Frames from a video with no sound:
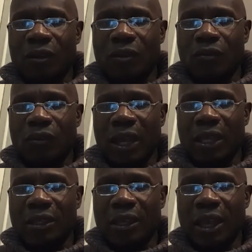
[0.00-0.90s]
on the
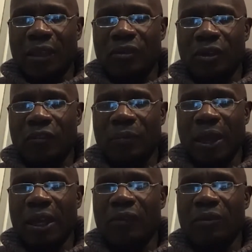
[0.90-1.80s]
ragged cast off
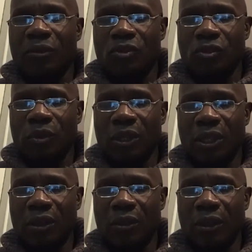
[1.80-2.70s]
bag from the Druid
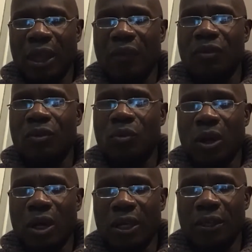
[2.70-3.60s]
Hill Avenue
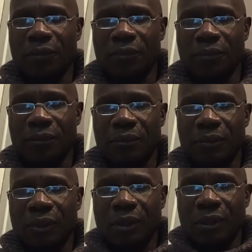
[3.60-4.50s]
Y.
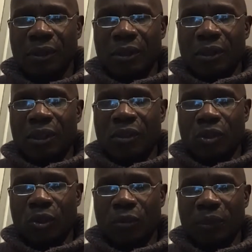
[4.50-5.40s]
He
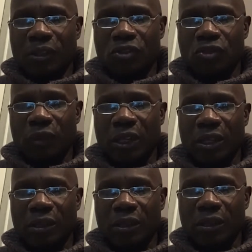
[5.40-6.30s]
told me to strike
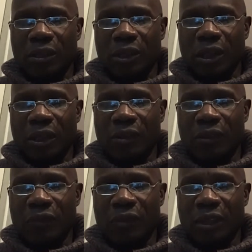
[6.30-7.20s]
it as
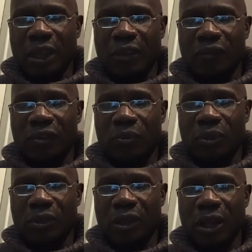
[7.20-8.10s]
if the canvas
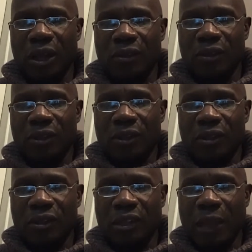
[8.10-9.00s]
was hot,
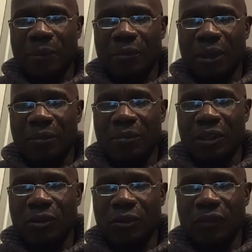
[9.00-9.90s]
snapping my
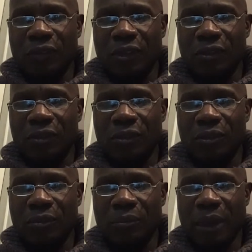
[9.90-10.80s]
meager fists
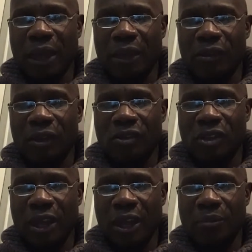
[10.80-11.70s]
back as I
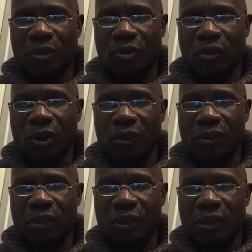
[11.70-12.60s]
jabbed and
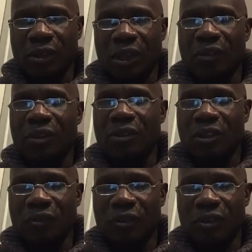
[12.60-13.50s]
crossed at the
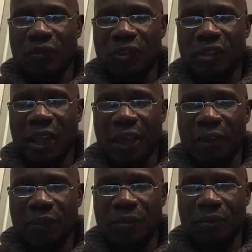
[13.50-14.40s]
indifference of the sack.